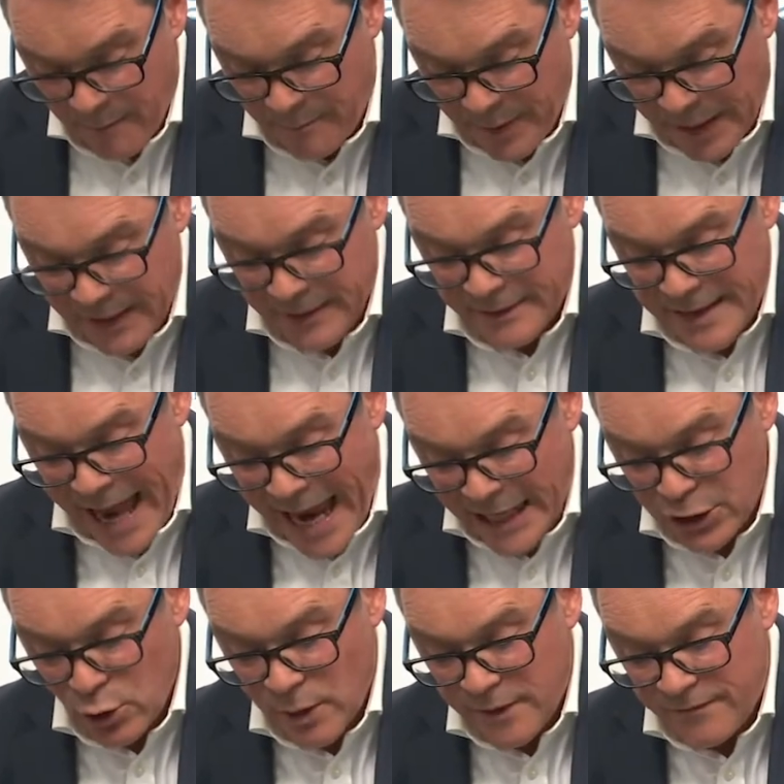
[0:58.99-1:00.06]
billion
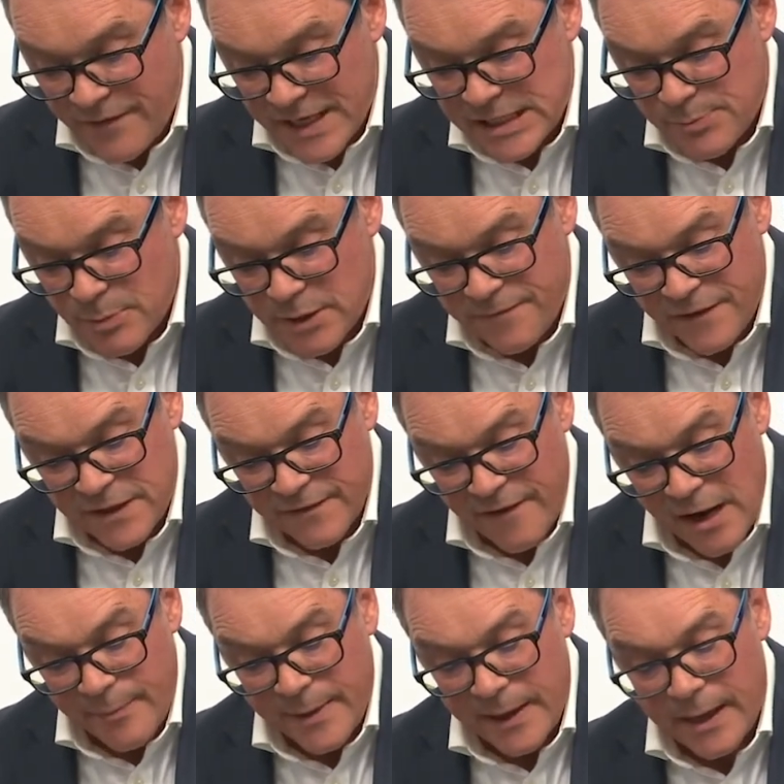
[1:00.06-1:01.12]
annual investment for
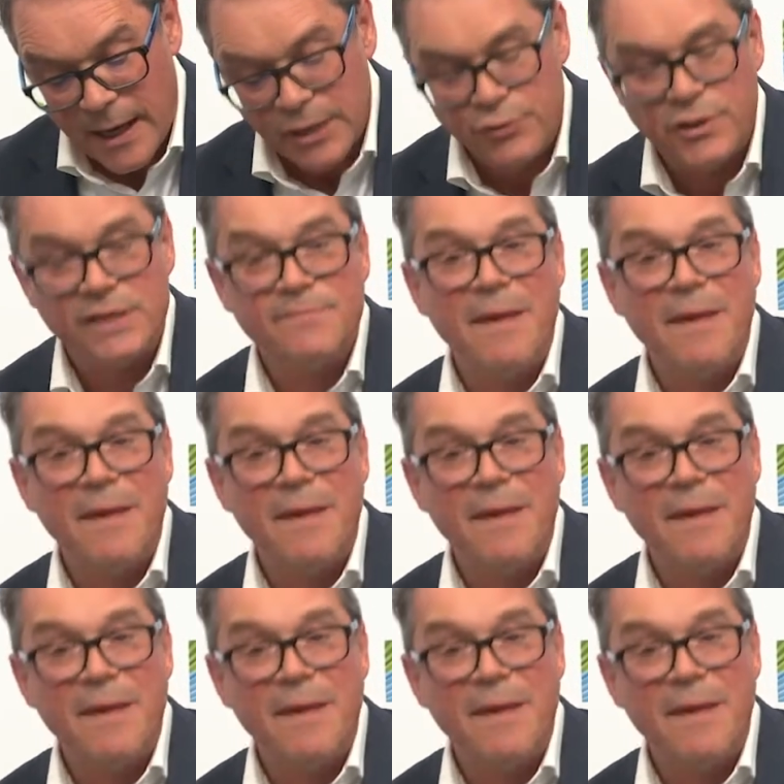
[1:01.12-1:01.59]
developing countries